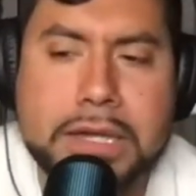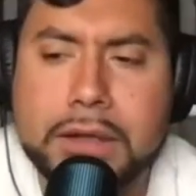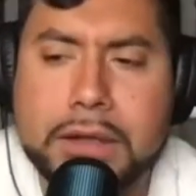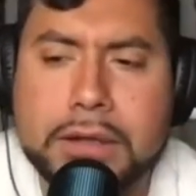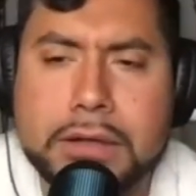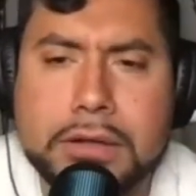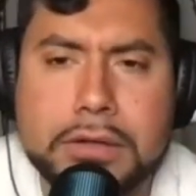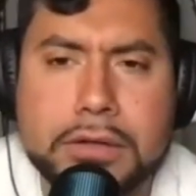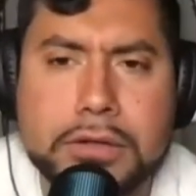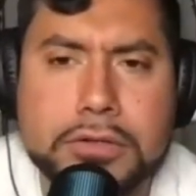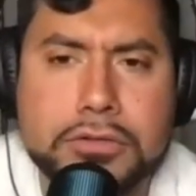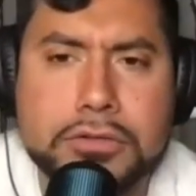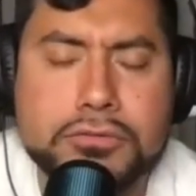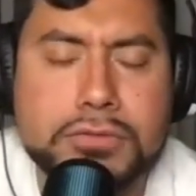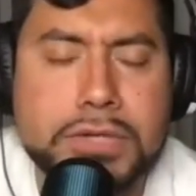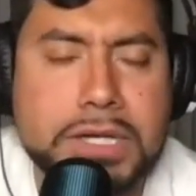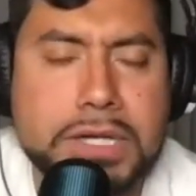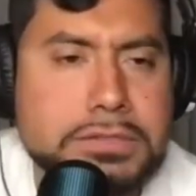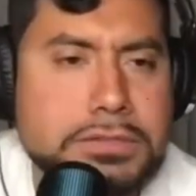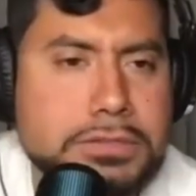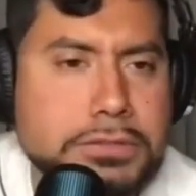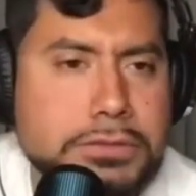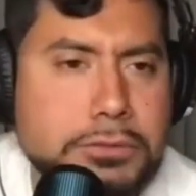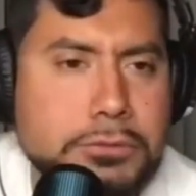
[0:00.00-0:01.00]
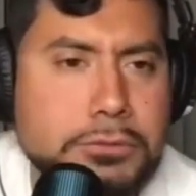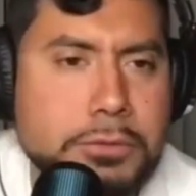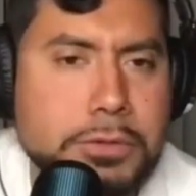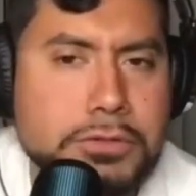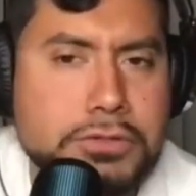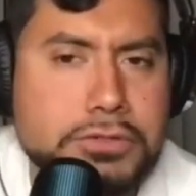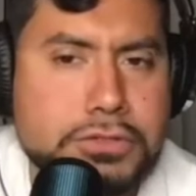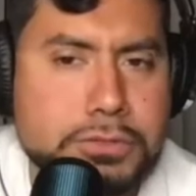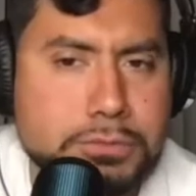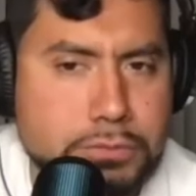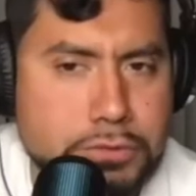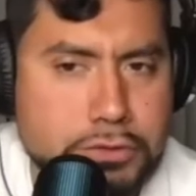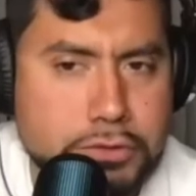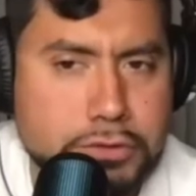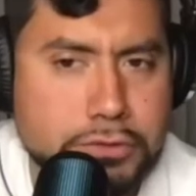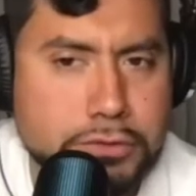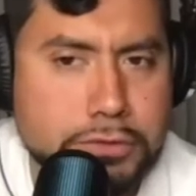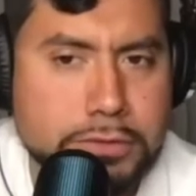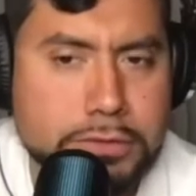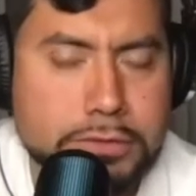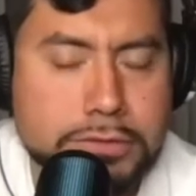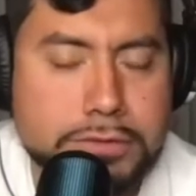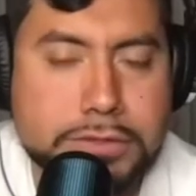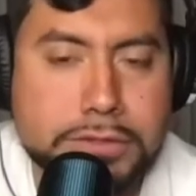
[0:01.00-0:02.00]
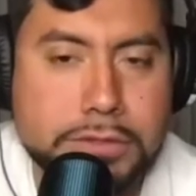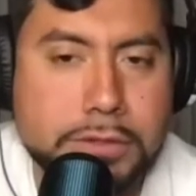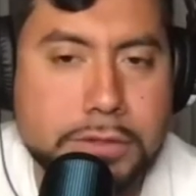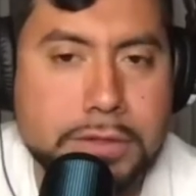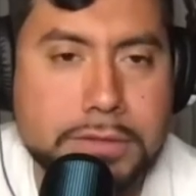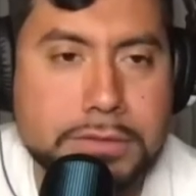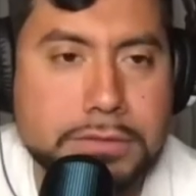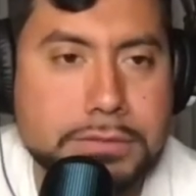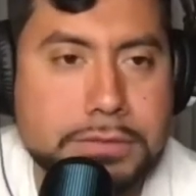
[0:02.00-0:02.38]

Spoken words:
are you guys gonna wear some shirts on?